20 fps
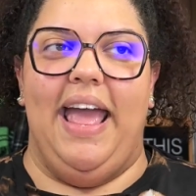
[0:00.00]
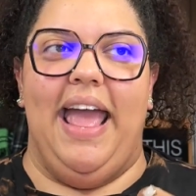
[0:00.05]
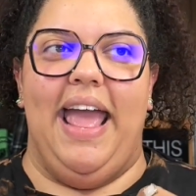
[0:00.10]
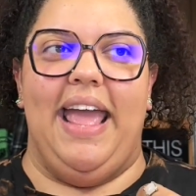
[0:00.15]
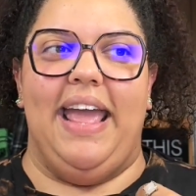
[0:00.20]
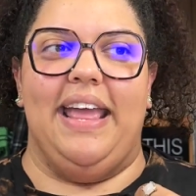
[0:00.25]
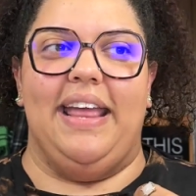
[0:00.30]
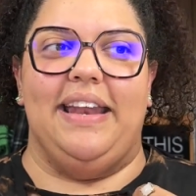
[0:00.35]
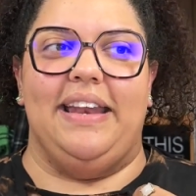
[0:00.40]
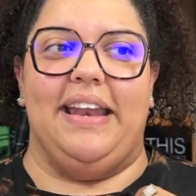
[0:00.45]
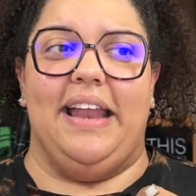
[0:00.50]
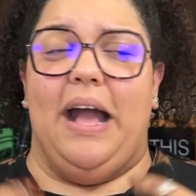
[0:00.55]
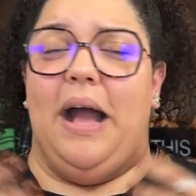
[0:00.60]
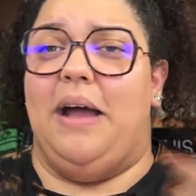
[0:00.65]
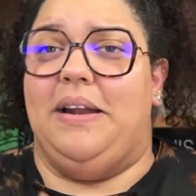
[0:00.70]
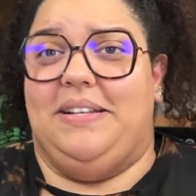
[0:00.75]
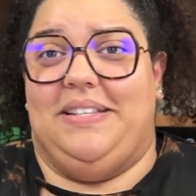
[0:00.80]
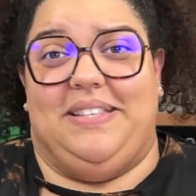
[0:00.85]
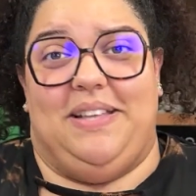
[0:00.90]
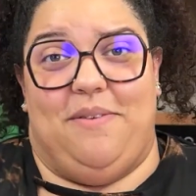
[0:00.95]
And
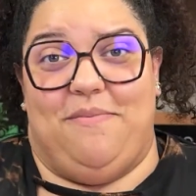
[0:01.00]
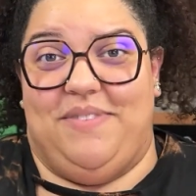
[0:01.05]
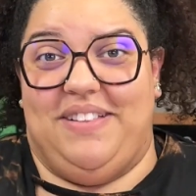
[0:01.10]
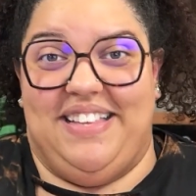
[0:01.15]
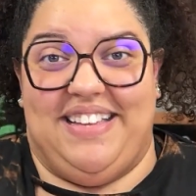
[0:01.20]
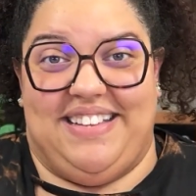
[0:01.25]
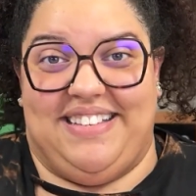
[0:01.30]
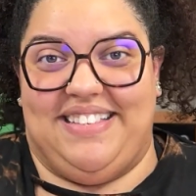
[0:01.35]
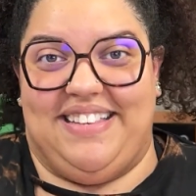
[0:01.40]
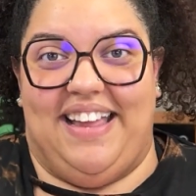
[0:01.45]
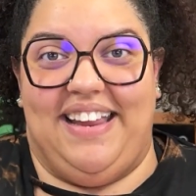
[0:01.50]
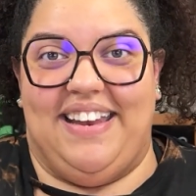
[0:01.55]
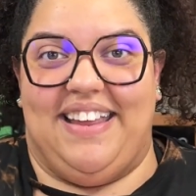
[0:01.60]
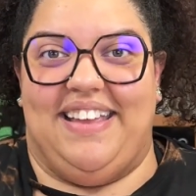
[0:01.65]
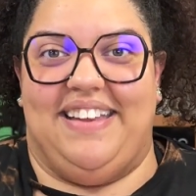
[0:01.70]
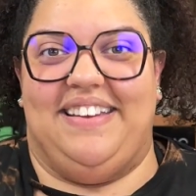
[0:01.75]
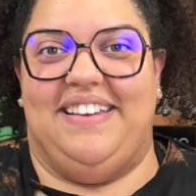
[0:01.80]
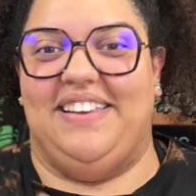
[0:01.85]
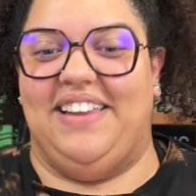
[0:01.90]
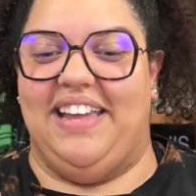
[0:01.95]
honestly, I'm really
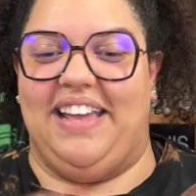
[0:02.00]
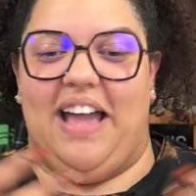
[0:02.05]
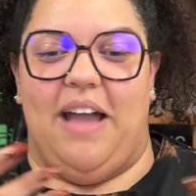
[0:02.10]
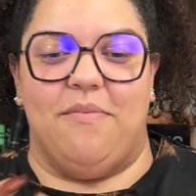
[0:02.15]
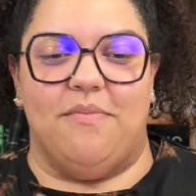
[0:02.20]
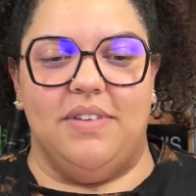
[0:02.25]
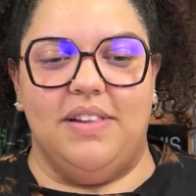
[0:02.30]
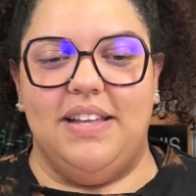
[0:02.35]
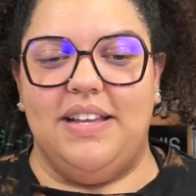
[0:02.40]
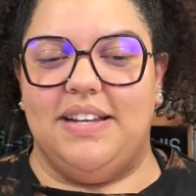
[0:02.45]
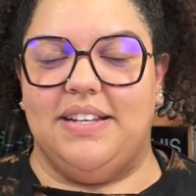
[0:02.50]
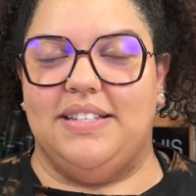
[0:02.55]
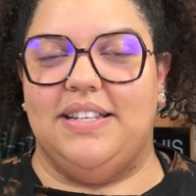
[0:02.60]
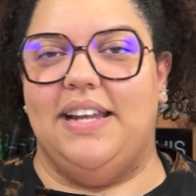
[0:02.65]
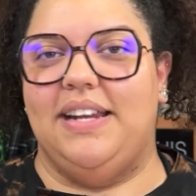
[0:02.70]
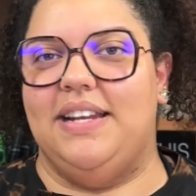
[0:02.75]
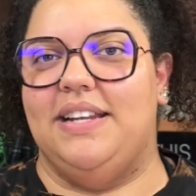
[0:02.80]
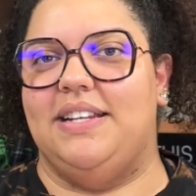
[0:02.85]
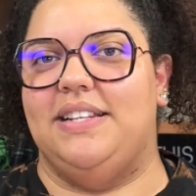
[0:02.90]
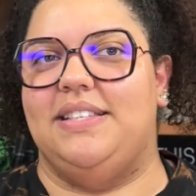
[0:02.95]
excited. Like, I'm really
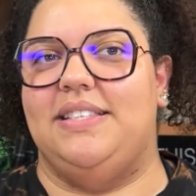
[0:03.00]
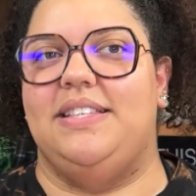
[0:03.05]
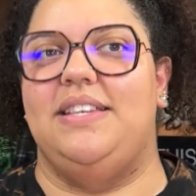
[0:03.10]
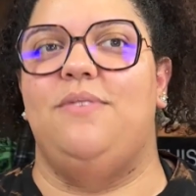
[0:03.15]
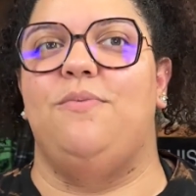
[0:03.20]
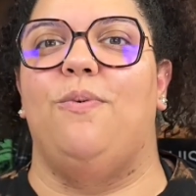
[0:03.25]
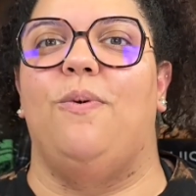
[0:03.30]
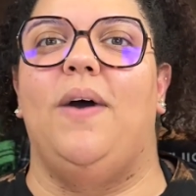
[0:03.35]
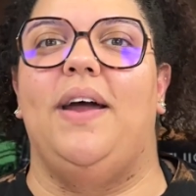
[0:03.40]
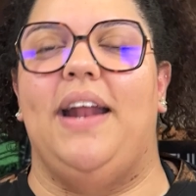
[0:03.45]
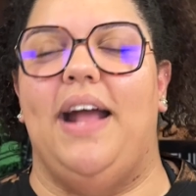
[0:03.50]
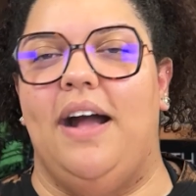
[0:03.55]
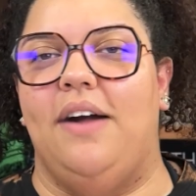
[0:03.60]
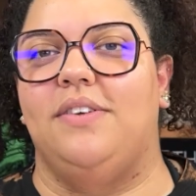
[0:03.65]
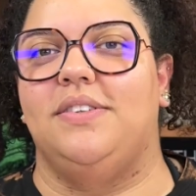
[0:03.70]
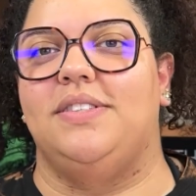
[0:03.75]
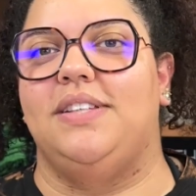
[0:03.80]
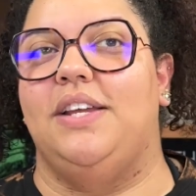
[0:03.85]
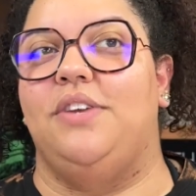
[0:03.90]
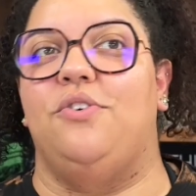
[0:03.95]
excited to see what
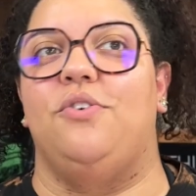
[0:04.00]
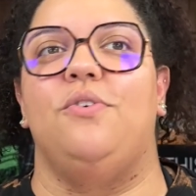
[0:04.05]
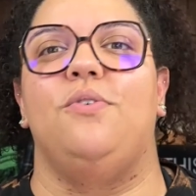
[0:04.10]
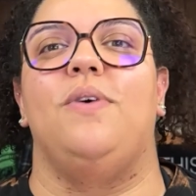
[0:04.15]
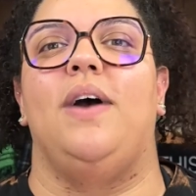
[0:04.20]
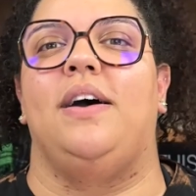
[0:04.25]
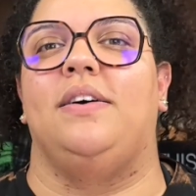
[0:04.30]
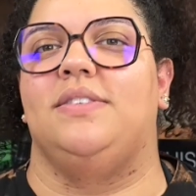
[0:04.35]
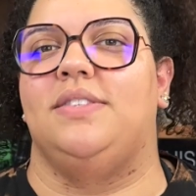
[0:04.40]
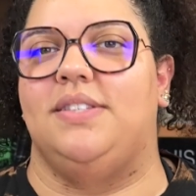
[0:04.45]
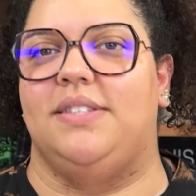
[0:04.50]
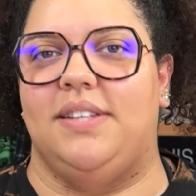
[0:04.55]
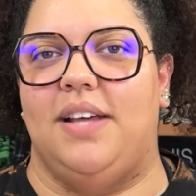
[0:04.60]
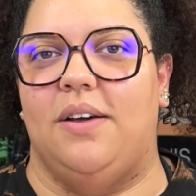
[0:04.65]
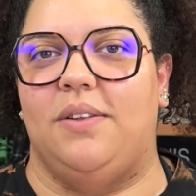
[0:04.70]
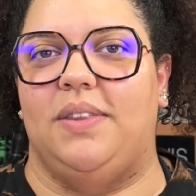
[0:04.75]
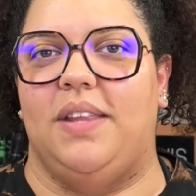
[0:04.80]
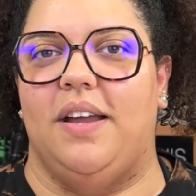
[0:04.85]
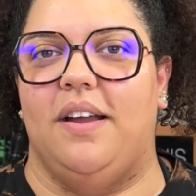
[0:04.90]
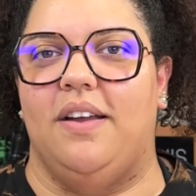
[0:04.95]
else and who else is
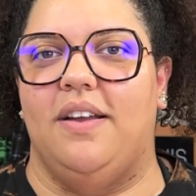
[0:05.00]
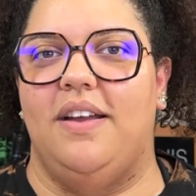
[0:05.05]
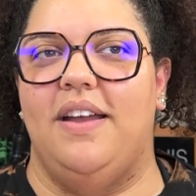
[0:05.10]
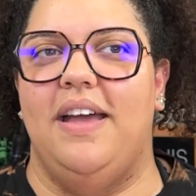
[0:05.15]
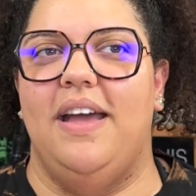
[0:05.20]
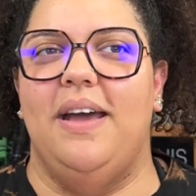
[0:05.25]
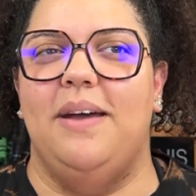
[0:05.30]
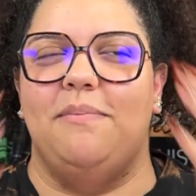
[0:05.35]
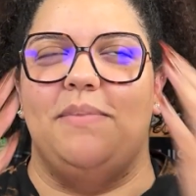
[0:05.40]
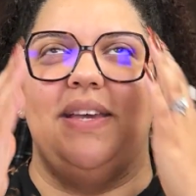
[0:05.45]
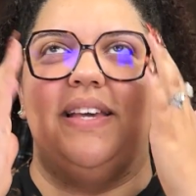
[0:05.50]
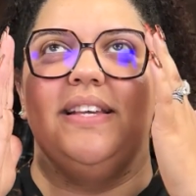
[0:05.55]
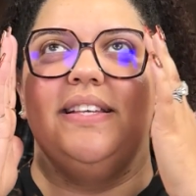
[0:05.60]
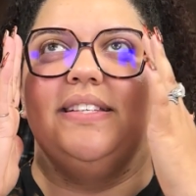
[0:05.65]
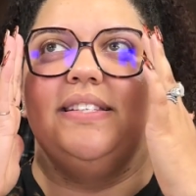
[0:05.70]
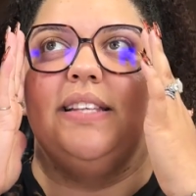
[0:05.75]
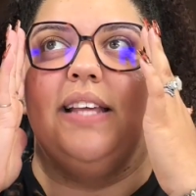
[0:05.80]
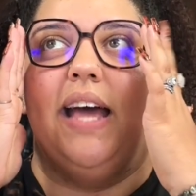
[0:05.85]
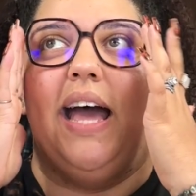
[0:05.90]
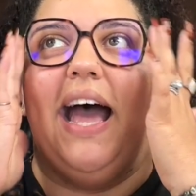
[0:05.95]
out there.
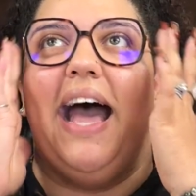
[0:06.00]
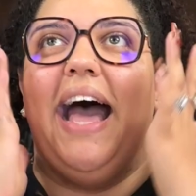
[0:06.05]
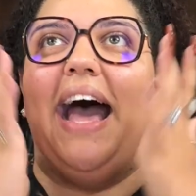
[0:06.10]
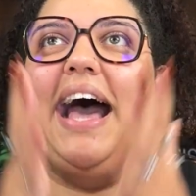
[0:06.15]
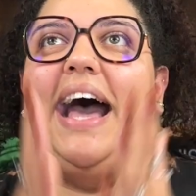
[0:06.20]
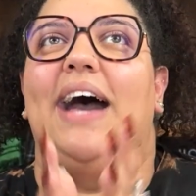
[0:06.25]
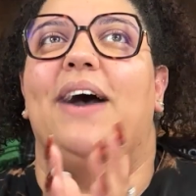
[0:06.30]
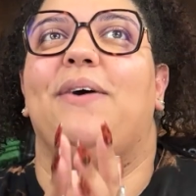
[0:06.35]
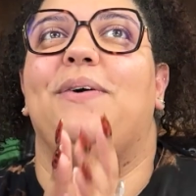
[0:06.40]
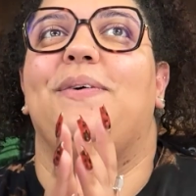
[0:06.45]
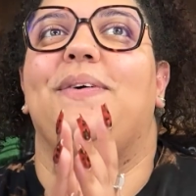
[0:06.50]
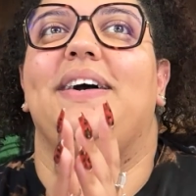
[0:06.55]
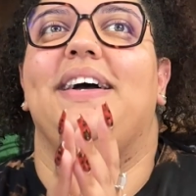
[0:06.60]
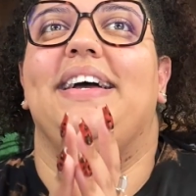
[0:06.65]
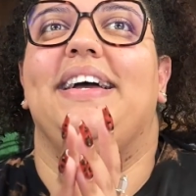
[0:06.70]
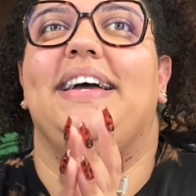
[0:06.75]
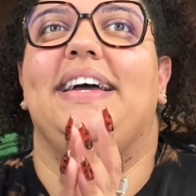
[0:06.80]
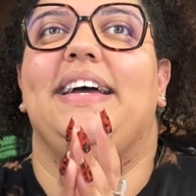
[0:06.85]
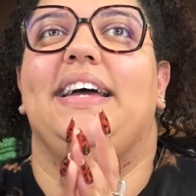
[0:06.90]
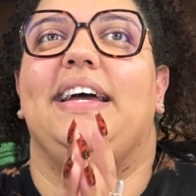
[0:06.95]
Because how
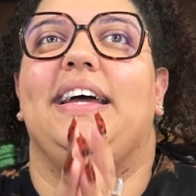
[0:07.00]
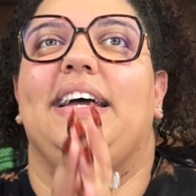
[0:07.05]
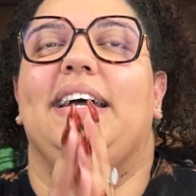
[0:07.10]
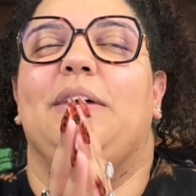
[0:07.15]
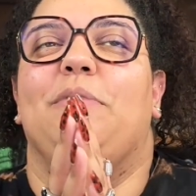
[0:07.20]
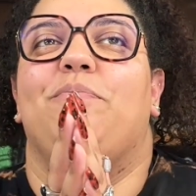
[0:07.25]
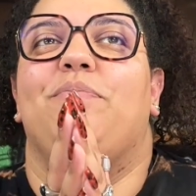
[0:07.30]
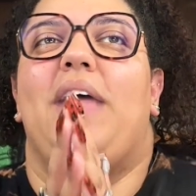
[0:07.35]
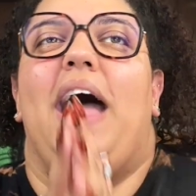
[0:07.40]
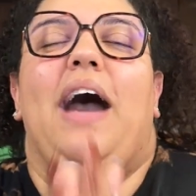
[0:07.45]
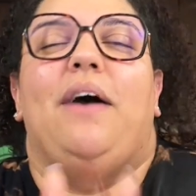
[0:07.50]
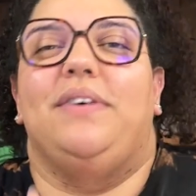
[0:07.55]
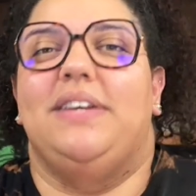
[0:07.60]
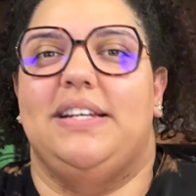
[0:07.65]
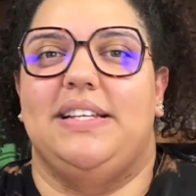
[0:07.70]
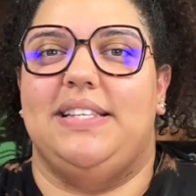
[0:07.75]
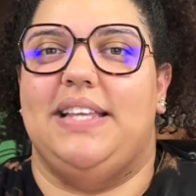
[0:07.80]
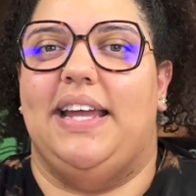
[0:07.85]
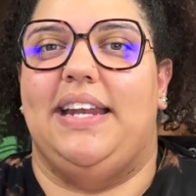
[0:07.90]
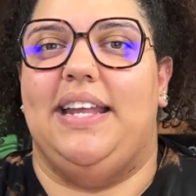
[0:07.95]

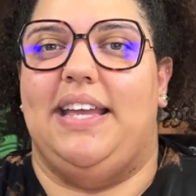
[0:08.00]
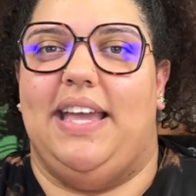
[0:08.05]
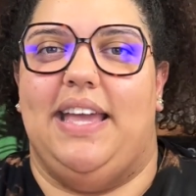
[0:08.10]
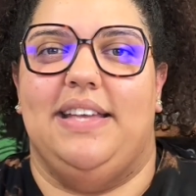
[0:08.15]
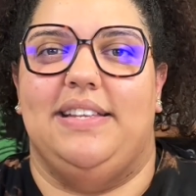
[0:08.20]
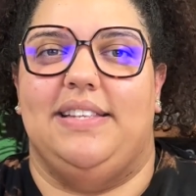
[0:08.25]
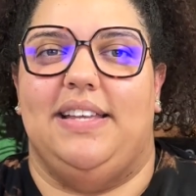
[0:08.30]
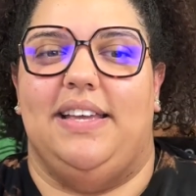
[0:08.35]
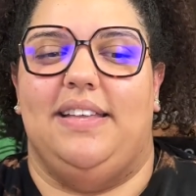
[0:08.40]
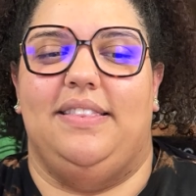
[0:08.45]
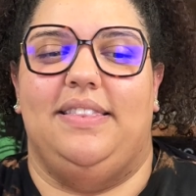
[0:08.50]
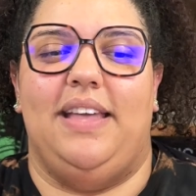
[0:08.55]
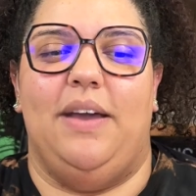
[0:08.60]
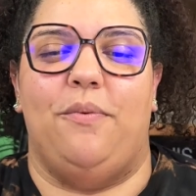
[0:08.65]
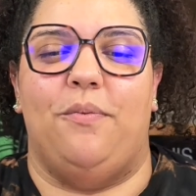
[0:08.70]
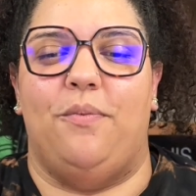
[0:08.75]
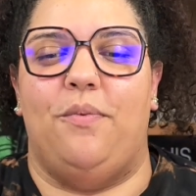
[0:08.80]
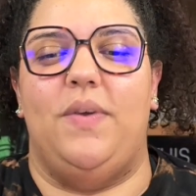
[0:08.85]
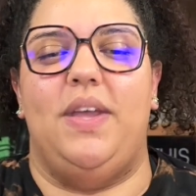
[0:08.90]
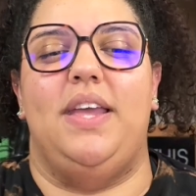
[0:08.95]
exciting is it
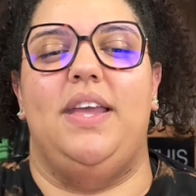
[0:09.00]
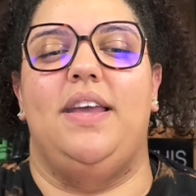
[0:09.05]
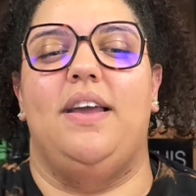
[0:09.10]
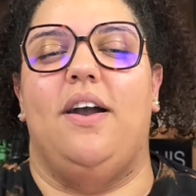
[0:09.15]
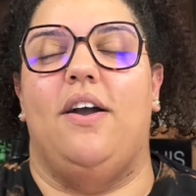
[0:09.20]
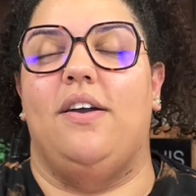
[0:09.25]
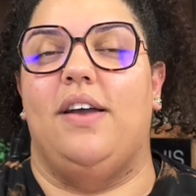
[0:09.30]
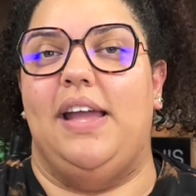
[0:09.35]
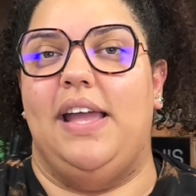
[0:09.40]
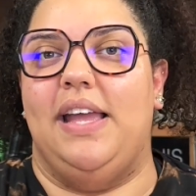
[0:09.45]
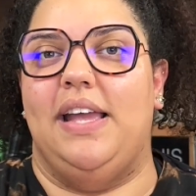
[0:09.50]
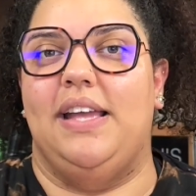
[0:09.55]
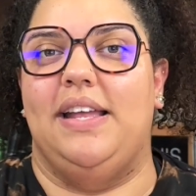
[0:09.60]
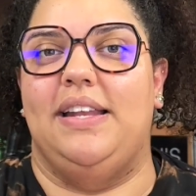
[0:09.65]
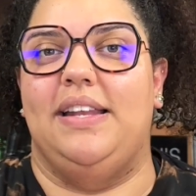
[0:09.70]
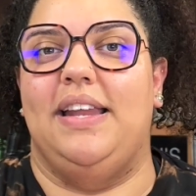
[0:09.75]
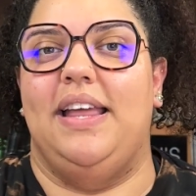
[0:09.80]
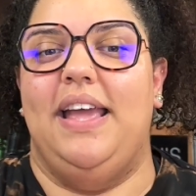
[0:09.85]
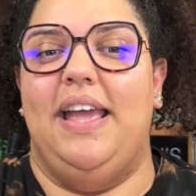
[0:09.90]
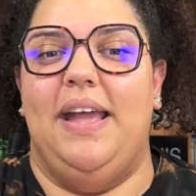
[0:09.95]
that we are
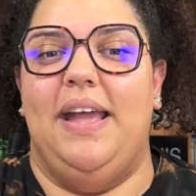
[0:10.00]
in